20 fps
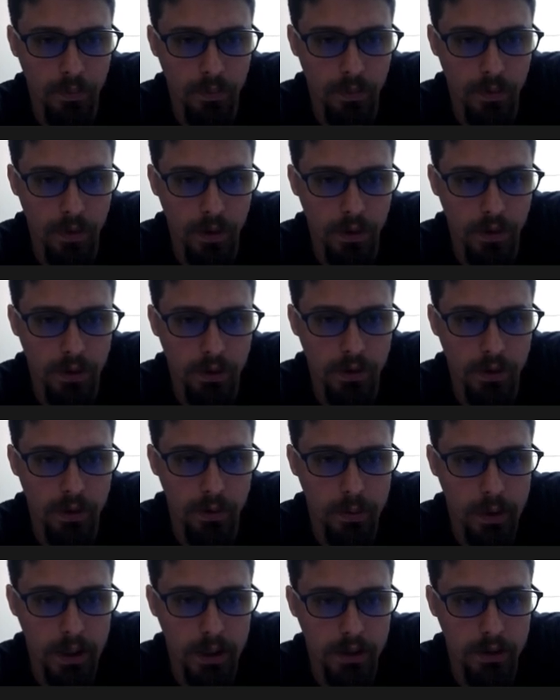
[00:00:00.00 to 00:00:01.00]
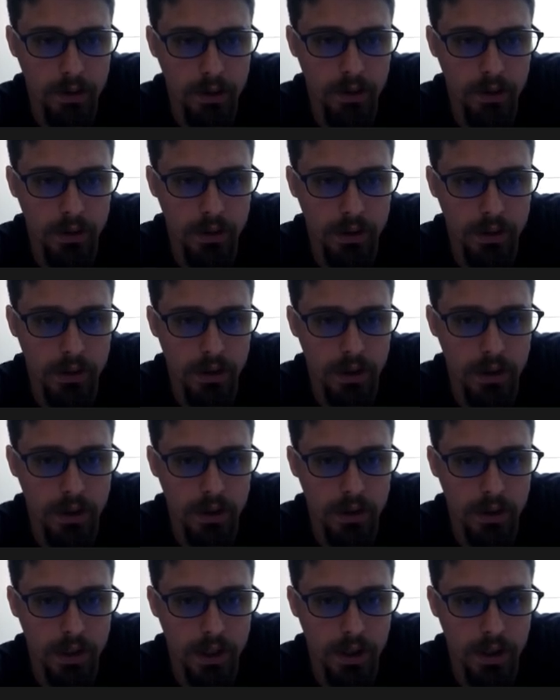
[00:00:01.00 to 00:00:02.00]
Let's go back earlier
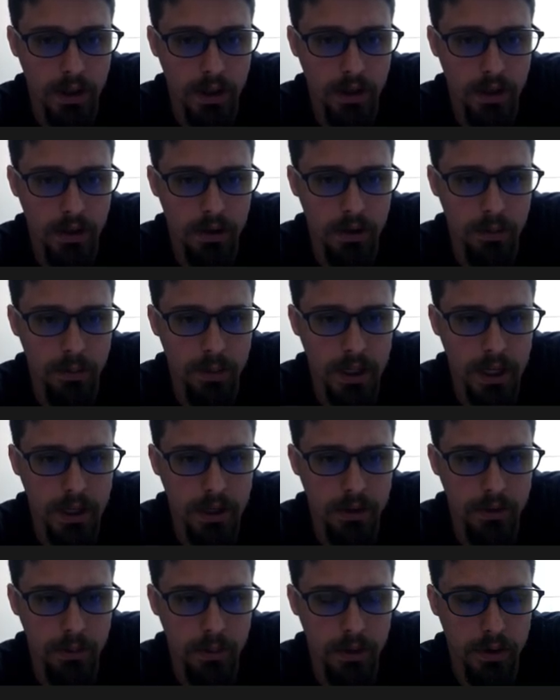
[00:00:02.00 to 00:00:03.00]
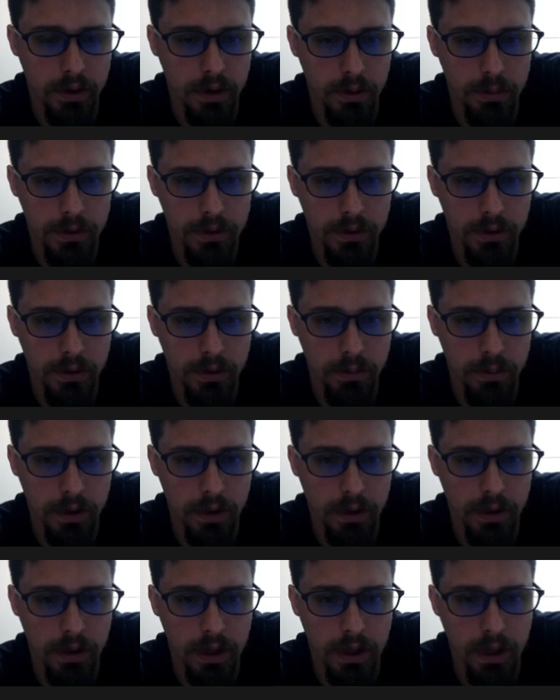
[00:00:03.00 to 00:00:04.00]
on. I think that black has better options, but
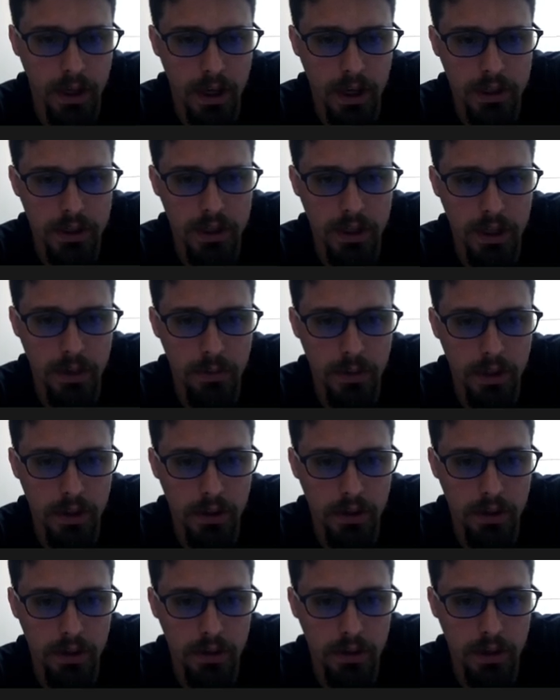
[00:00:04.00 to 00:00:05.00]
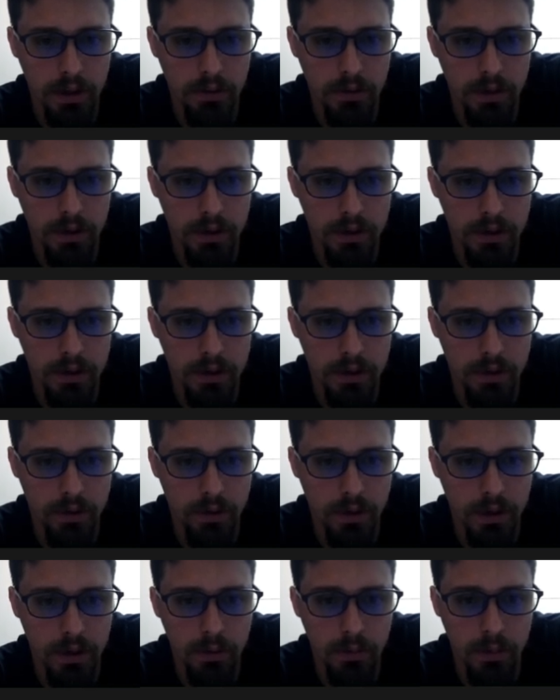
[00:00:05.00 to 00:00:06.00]
actually, I mean, even just
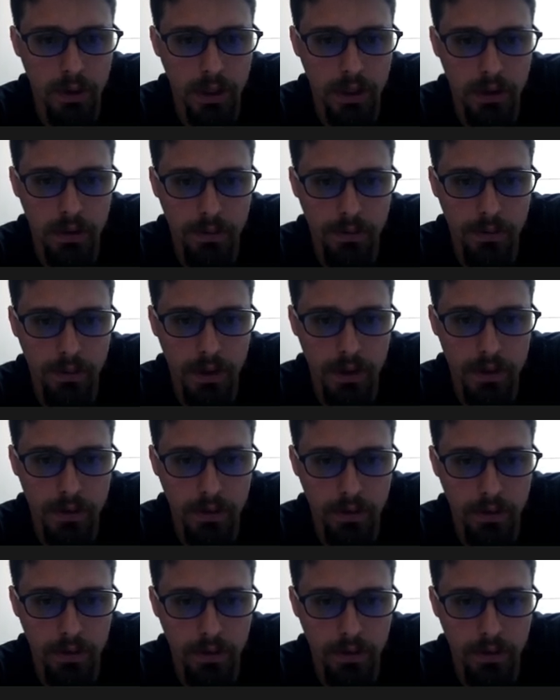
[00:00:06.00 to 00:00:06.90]
playing the French.